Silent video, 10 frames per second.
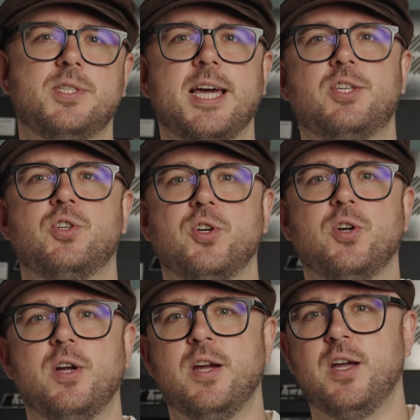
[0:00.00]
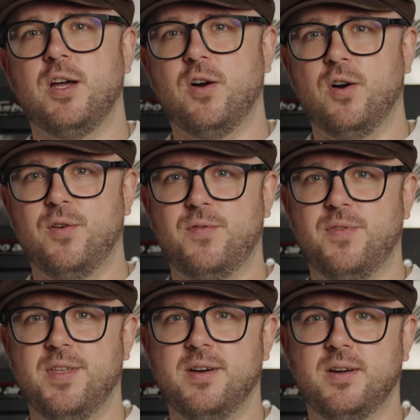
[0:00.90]
texture of
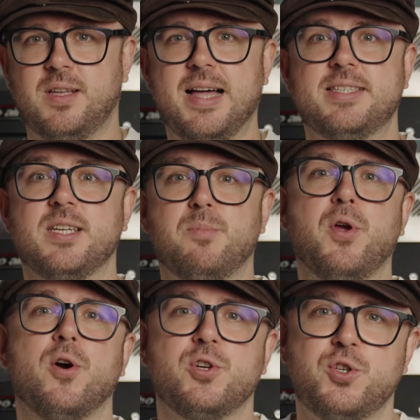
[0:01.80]
the classic brioche.